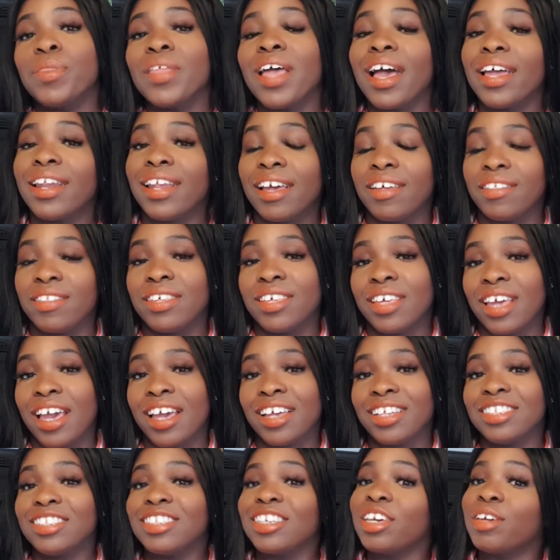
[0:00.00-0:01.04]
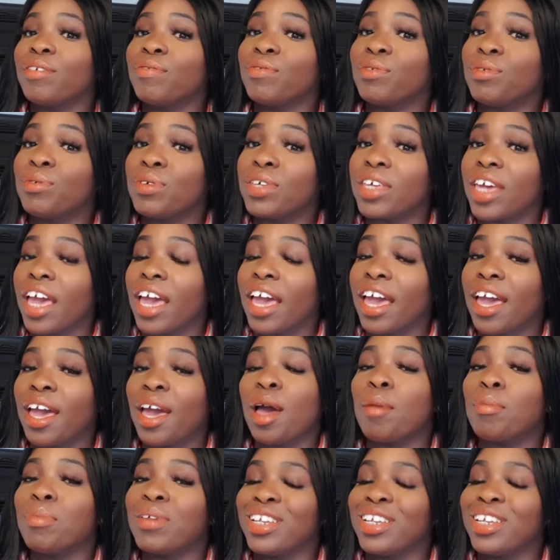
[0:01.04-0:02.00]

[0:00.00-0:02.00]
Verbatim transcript: And at the end, if you care,